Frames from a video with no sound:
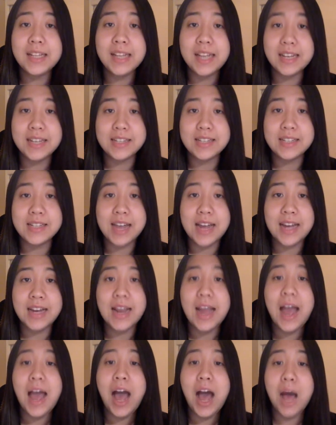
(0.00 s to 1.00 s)
glycoside,
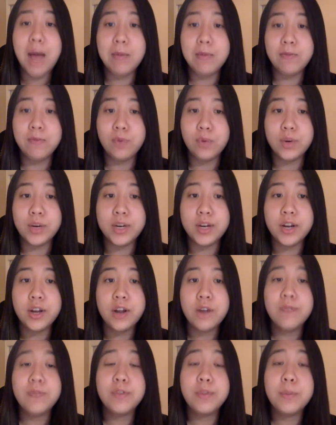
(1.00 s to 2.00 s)
albiflorin,
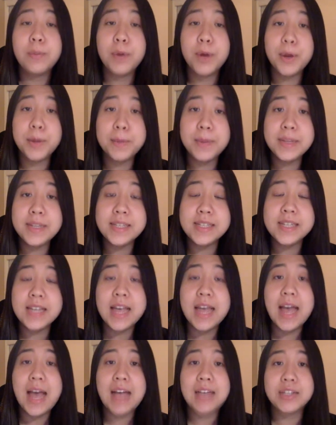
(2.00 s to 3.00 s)
for the purpose
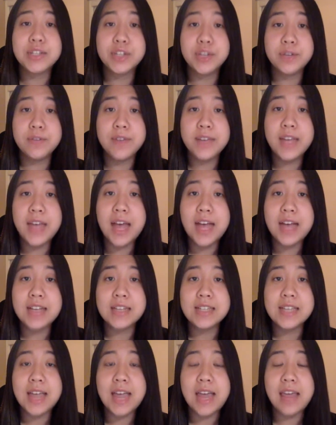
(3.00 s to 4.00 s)
as serving
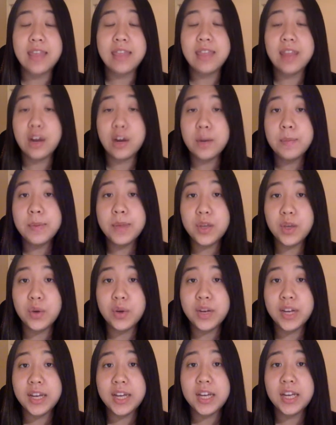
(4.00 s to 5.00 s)
as a
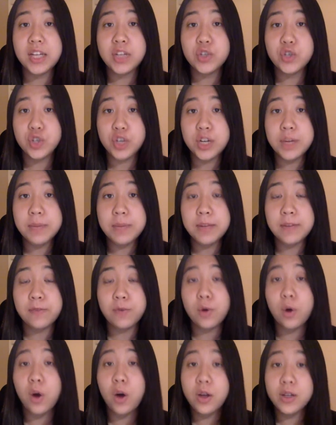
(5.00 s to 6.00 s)
therapeutic treatment
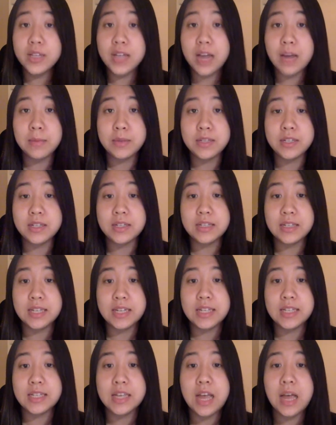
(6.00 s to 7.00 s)
for Alzheimer's
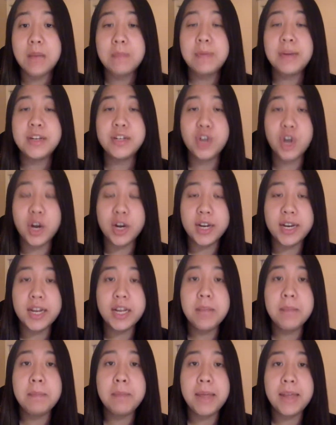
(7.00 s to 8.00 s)
disease by
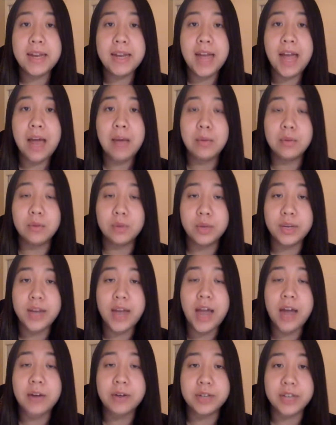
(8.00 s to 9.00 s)
targeting beta amyloid
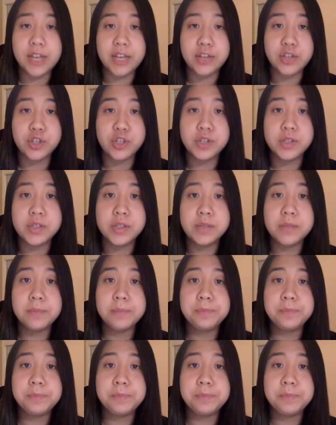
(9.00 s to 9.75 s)
aggregations.